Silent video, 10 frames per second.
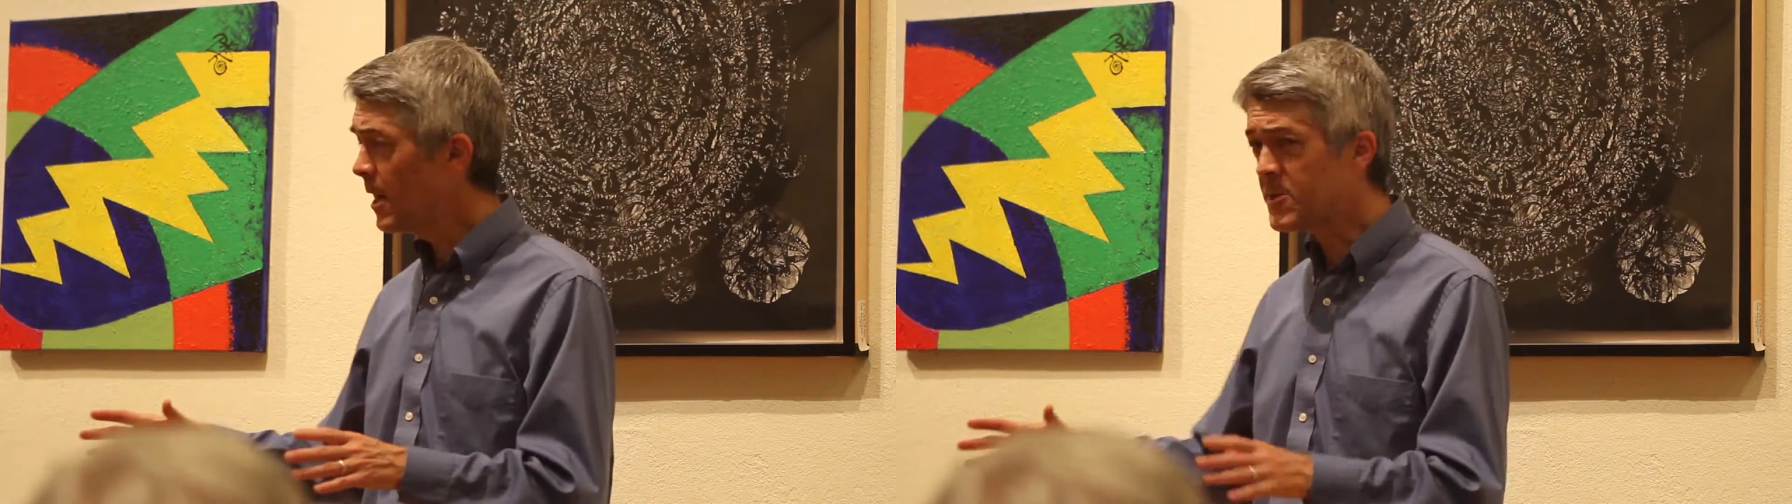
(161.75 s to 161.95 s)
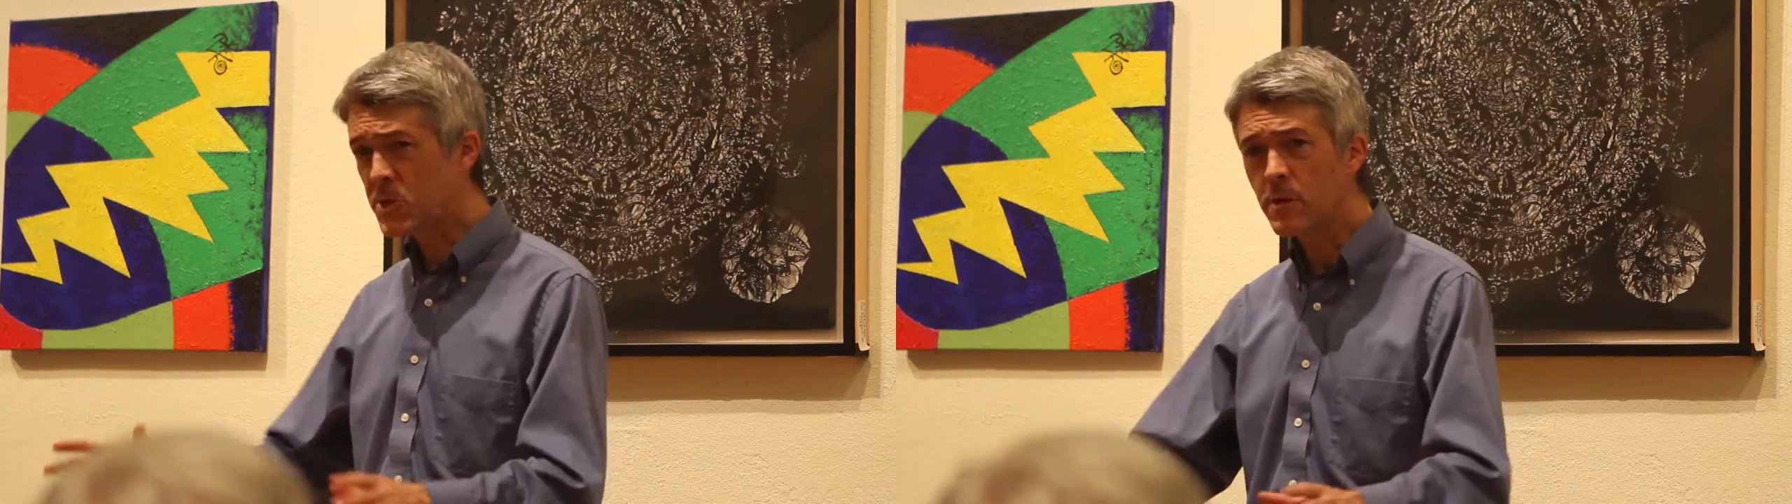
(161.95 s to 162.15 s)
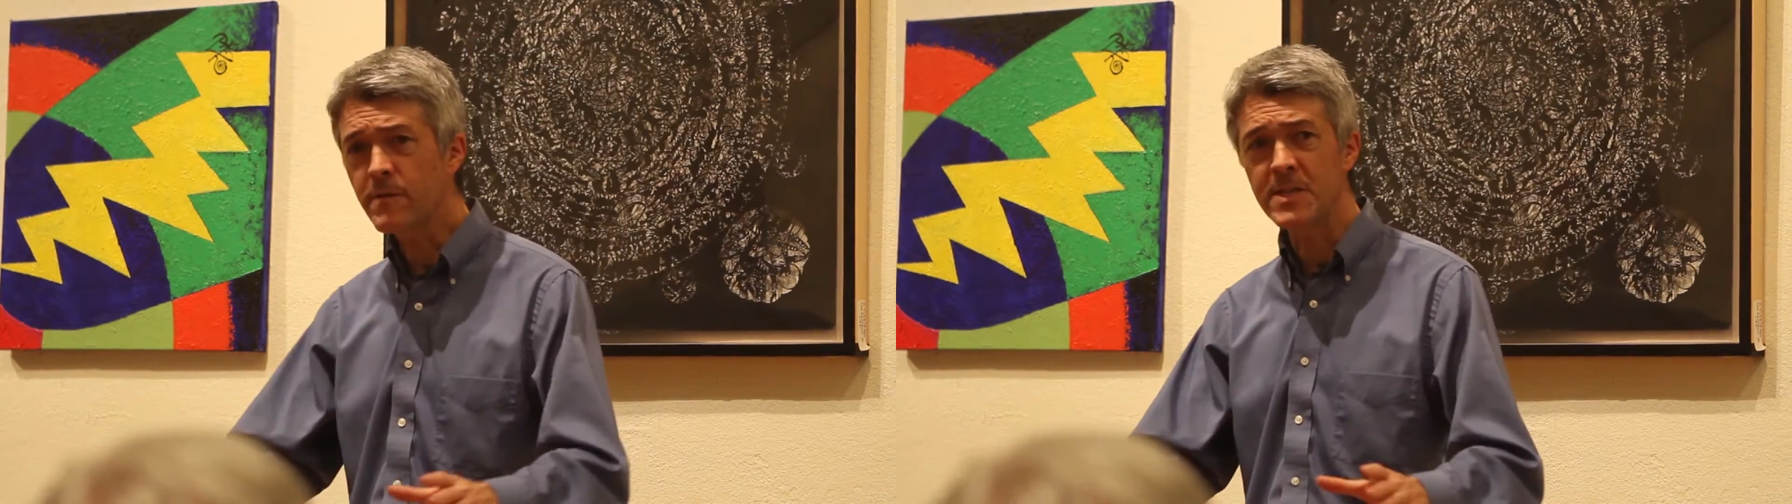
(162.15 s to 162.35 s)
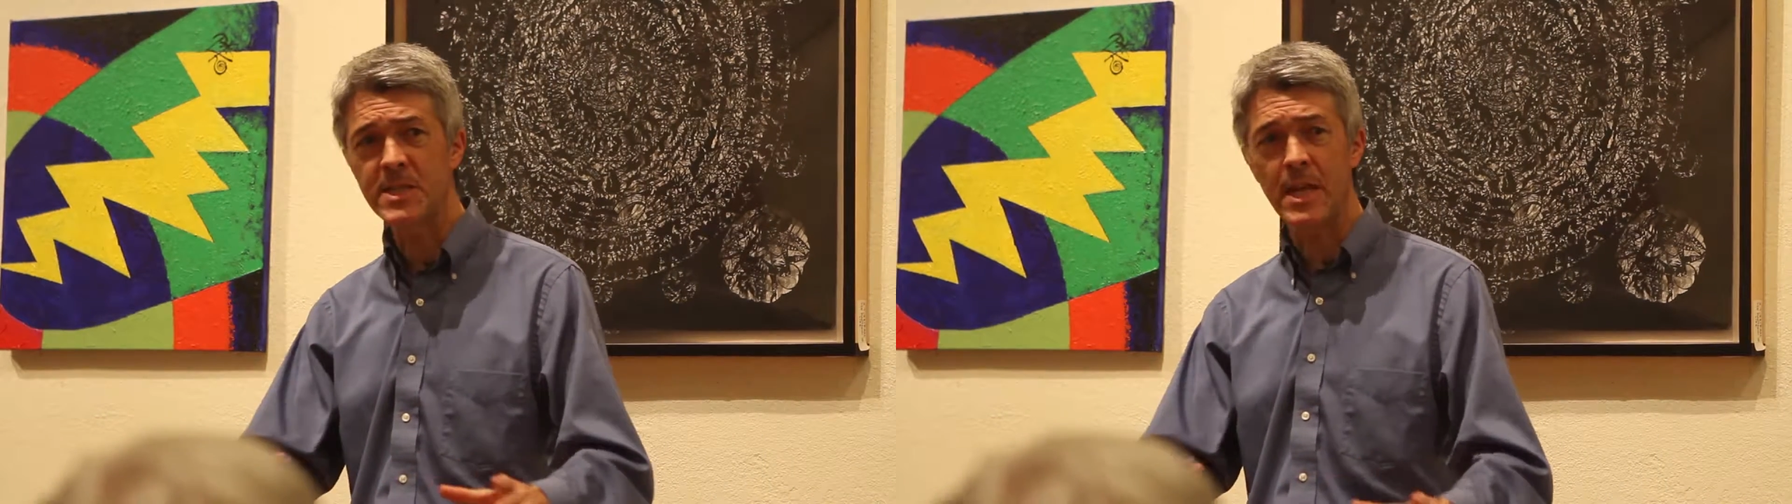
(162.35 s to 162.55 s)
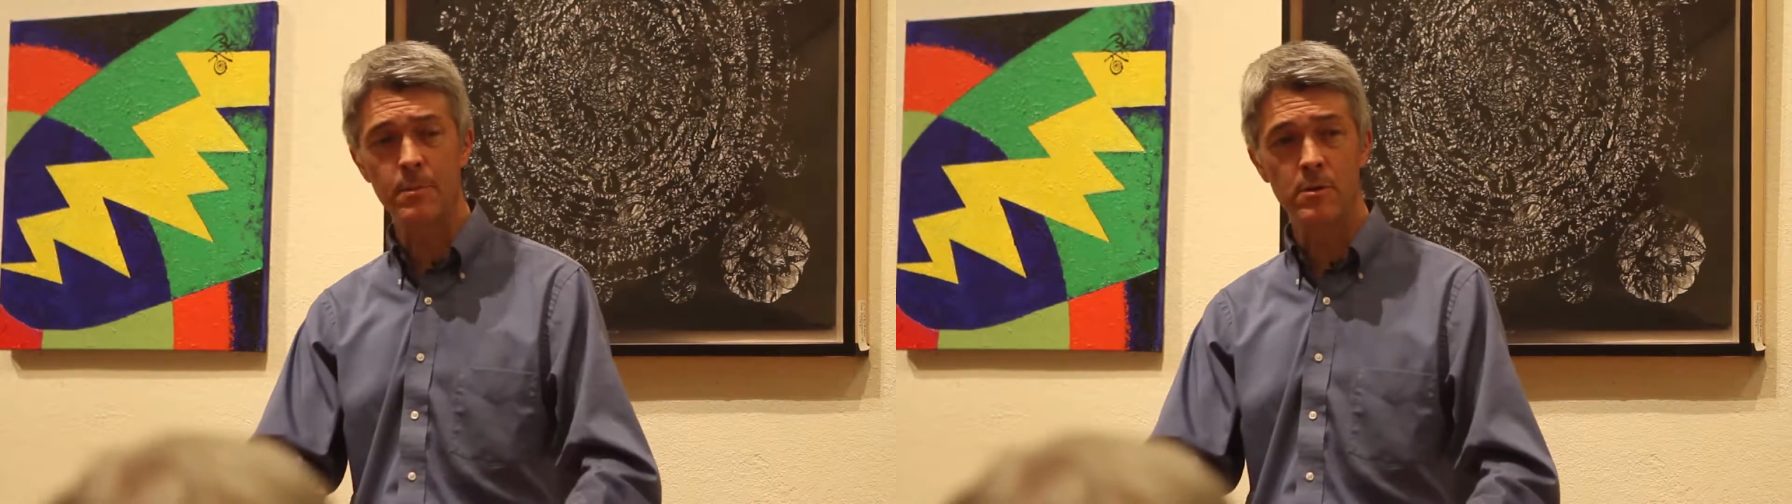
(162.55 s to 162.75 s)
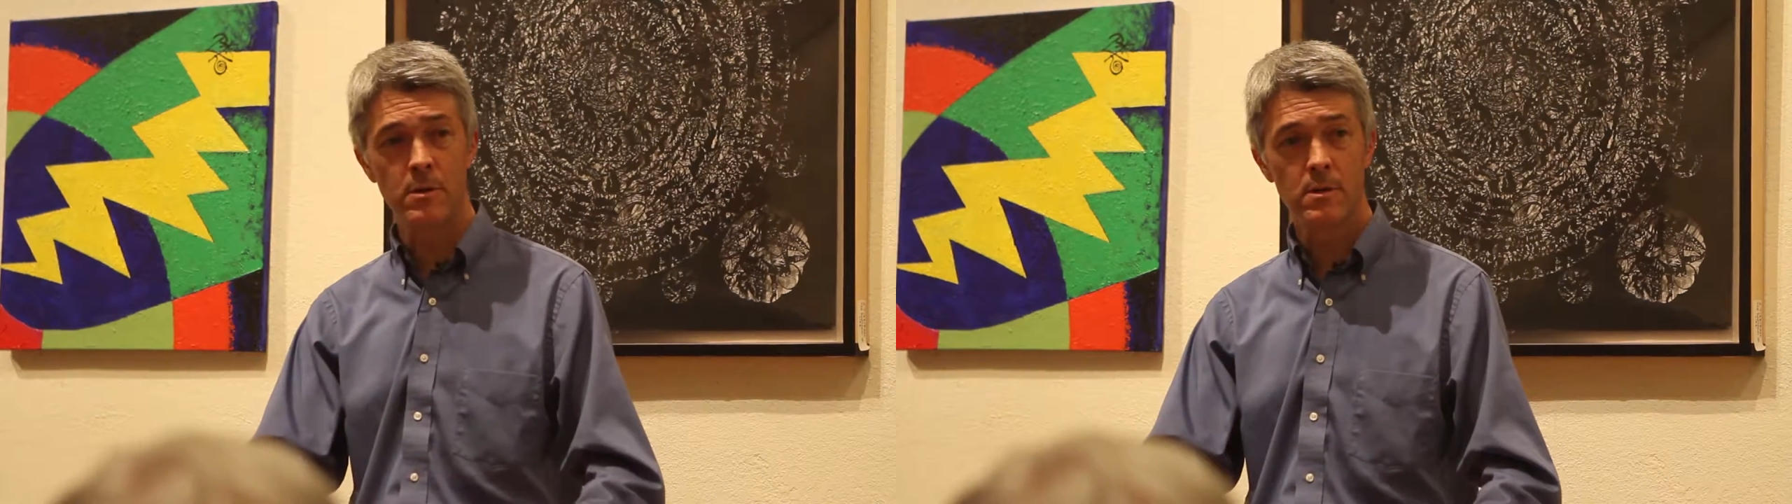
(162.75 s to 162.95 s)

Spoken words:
serving table,